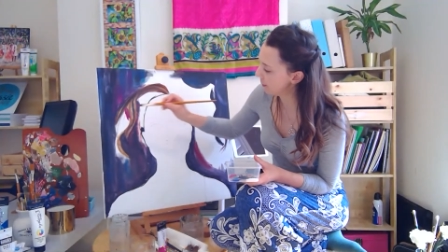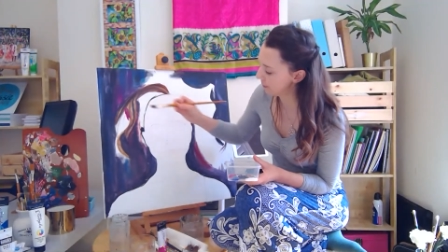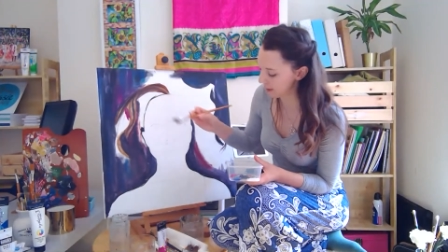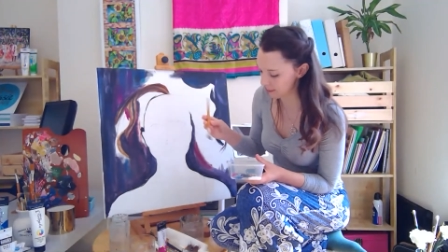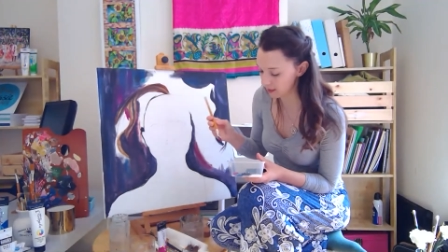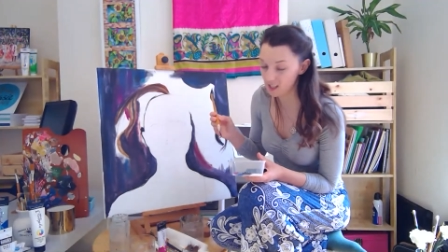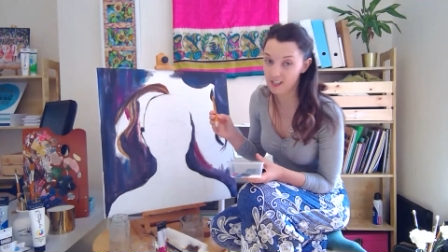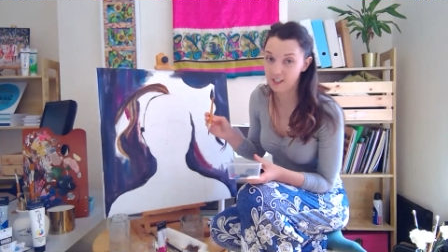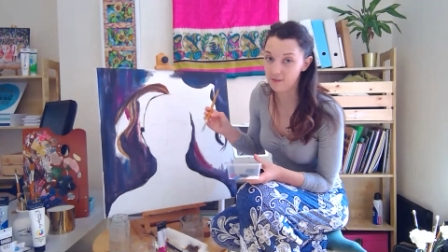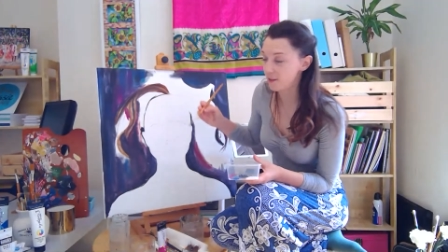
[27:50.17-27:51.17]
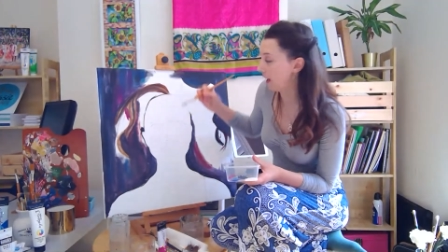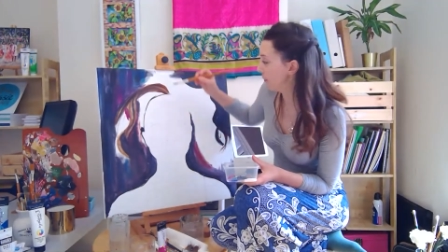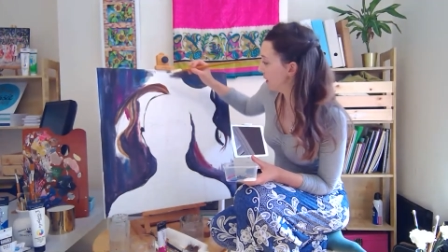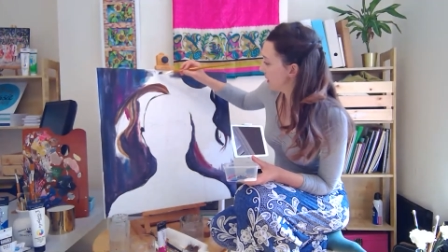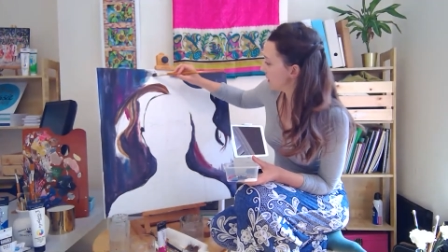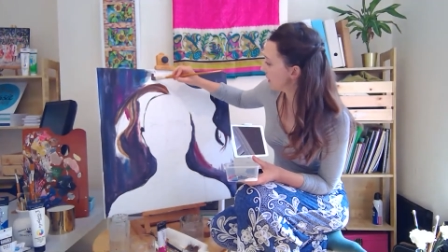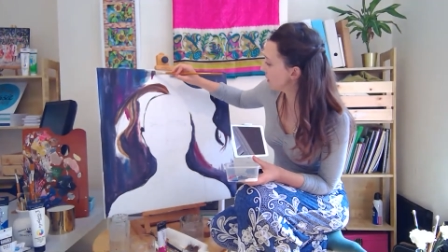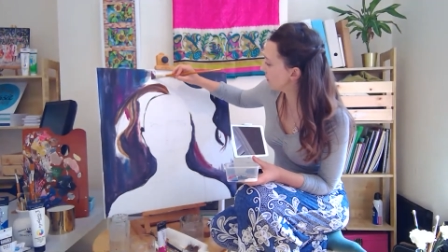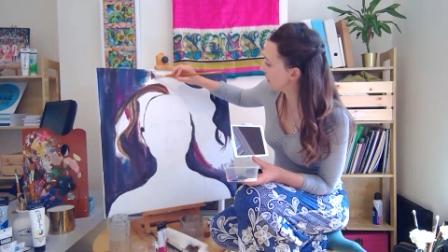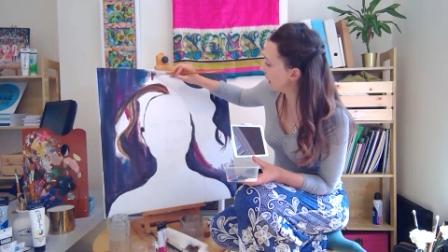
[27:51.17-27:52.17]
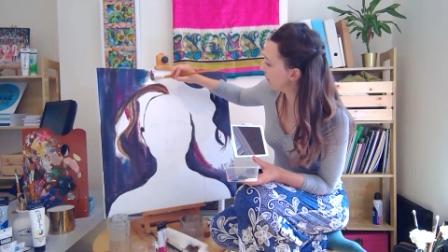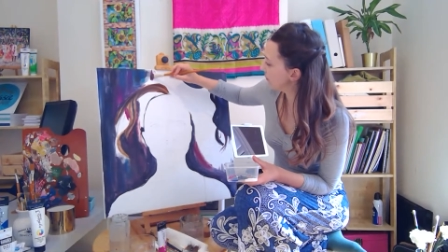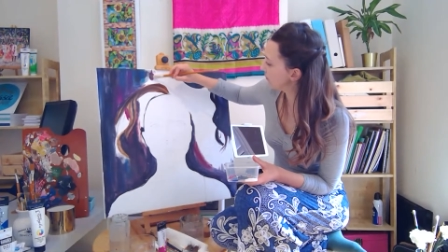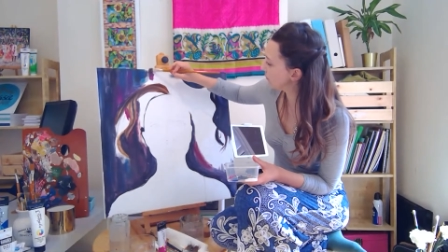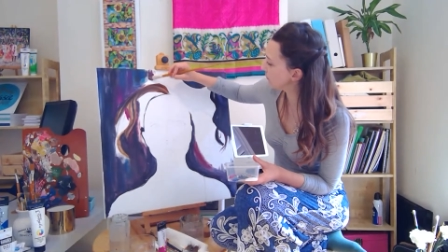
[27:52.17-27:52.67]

And I'm excited for that. I'm really excited for that.